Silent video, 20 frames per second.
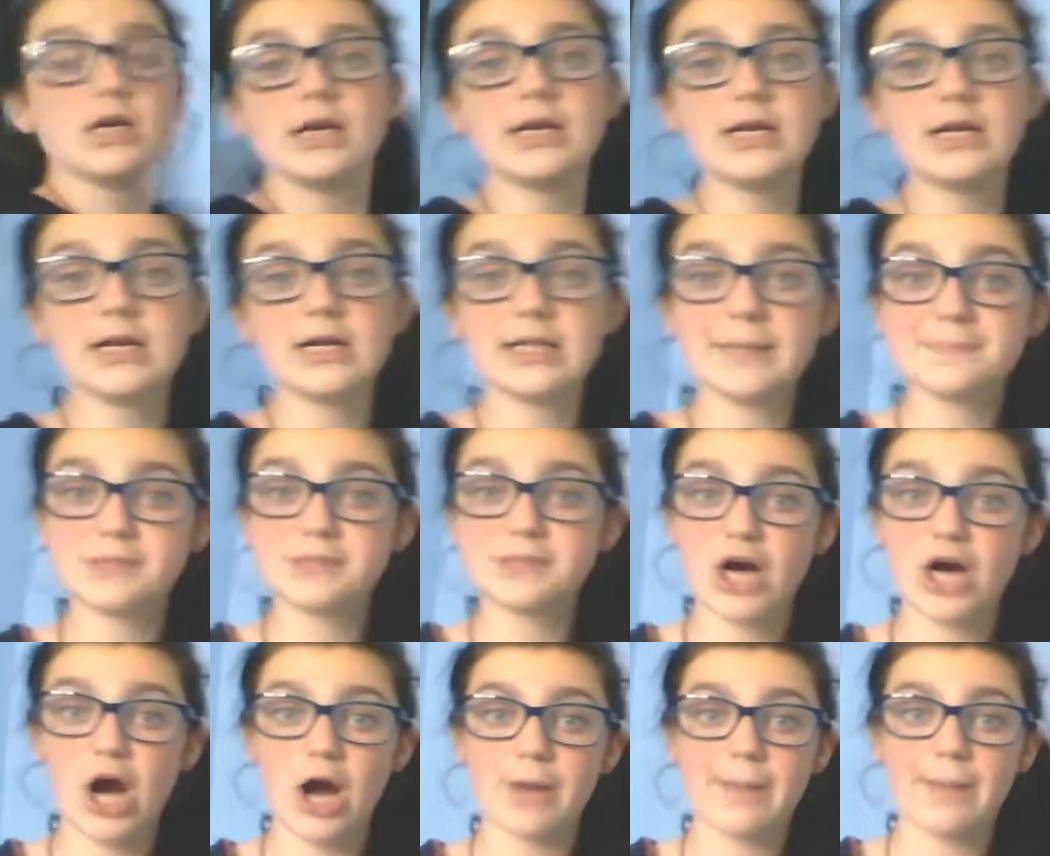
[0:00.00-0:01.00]
and Eclipse are
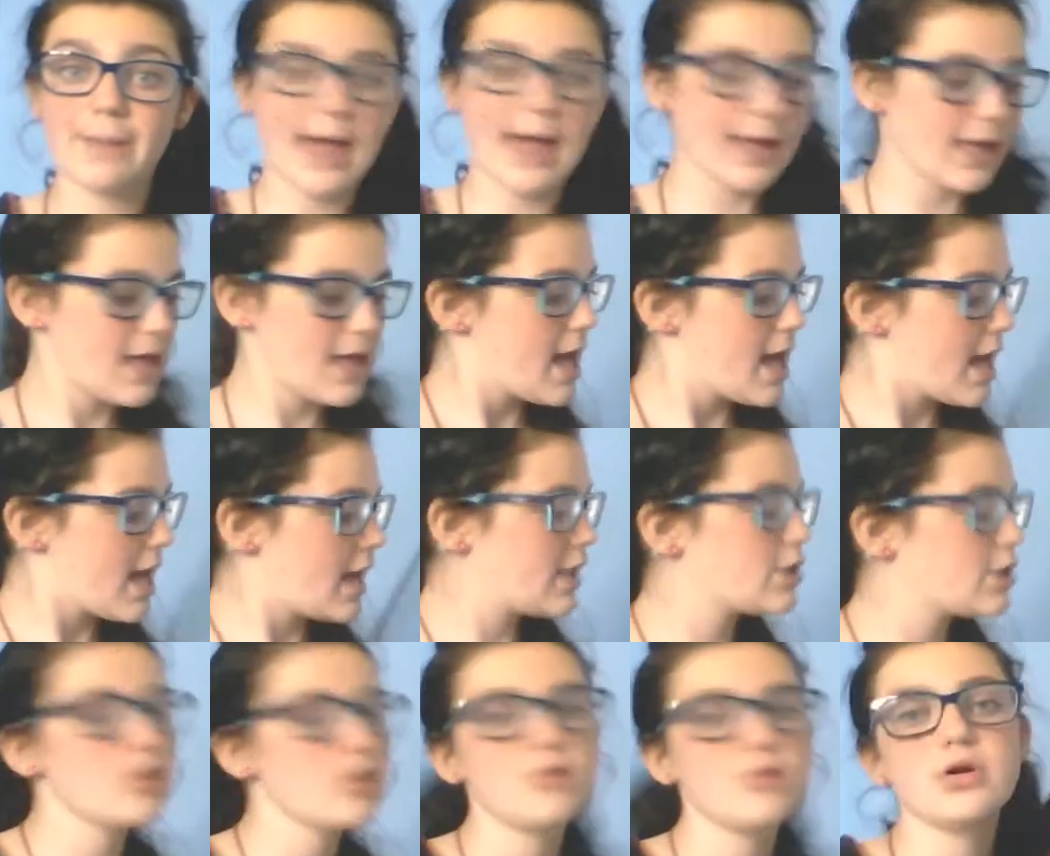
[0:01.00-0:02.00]
hardback, and
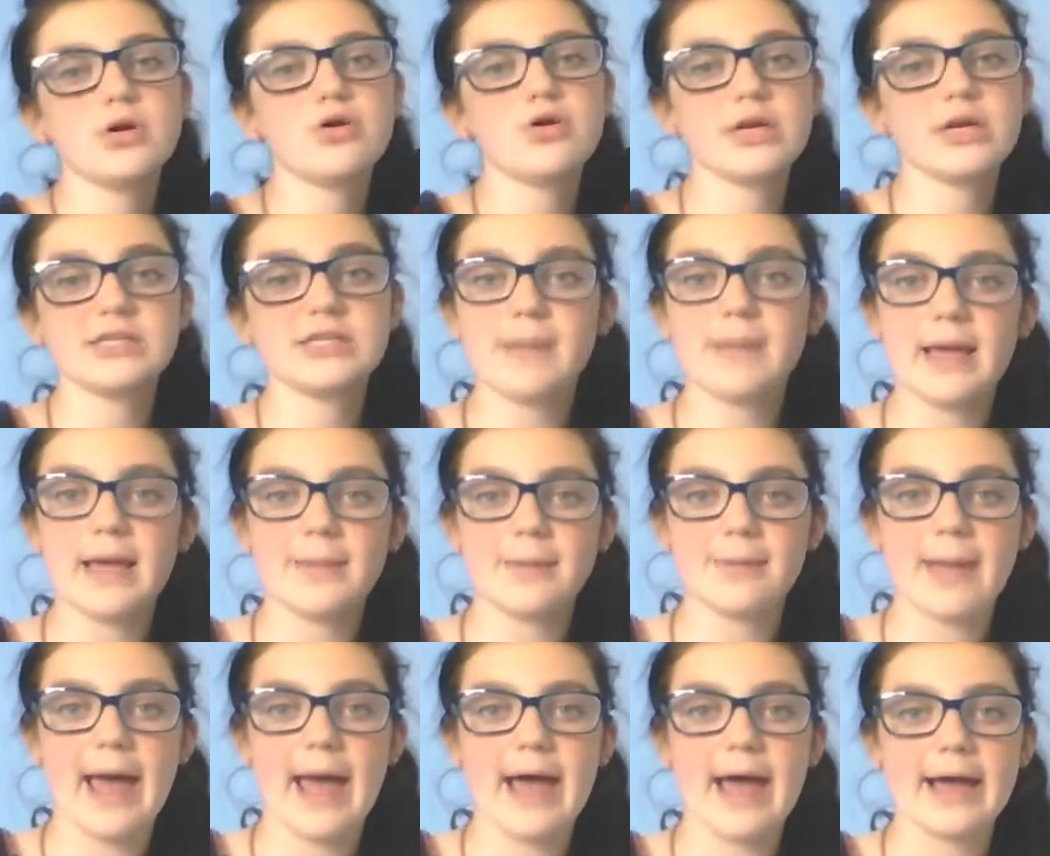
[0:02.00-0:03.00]
New Moon is
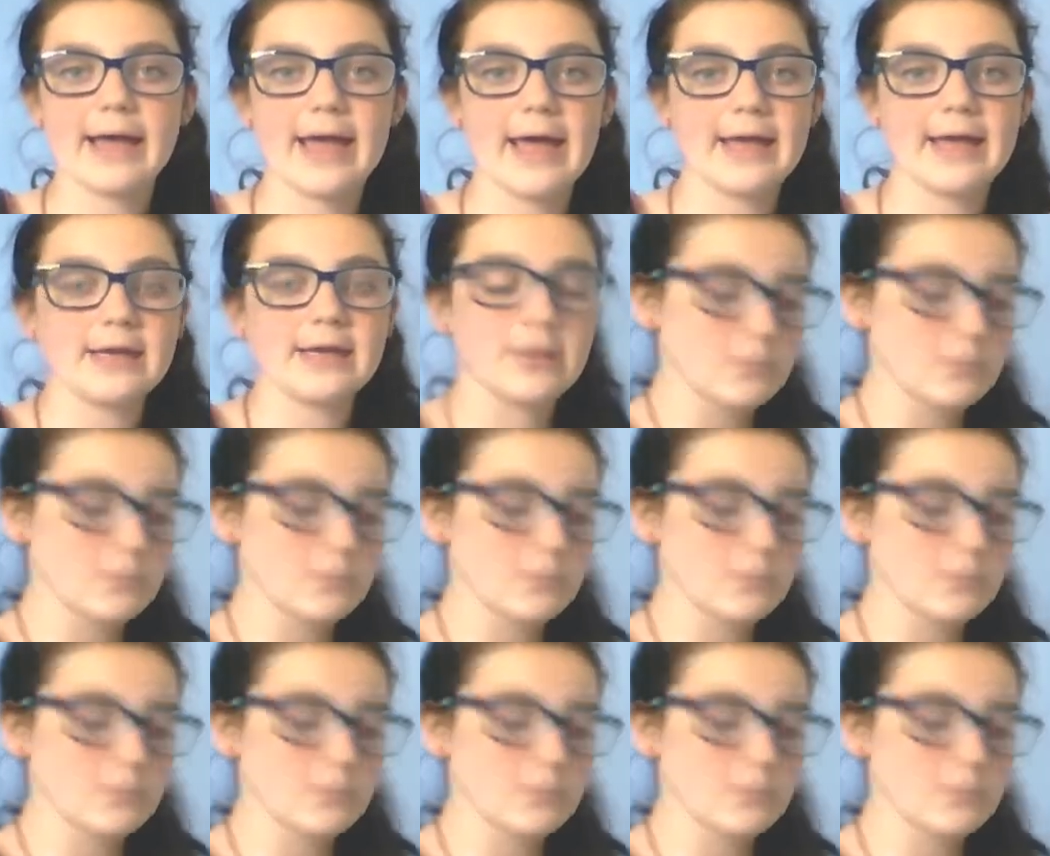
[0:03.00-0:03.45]
paperback, and